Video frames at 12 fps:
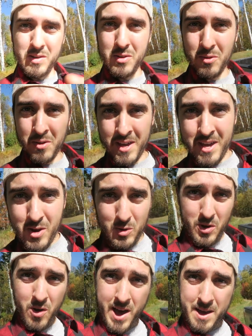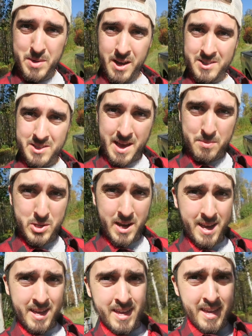of you who don't have me on
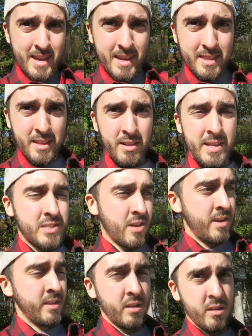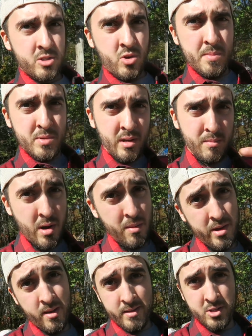snapchat the links are in the description,
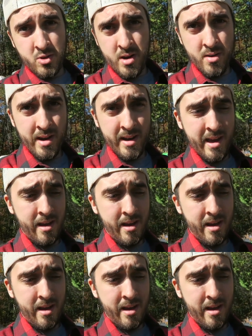probably on the screen right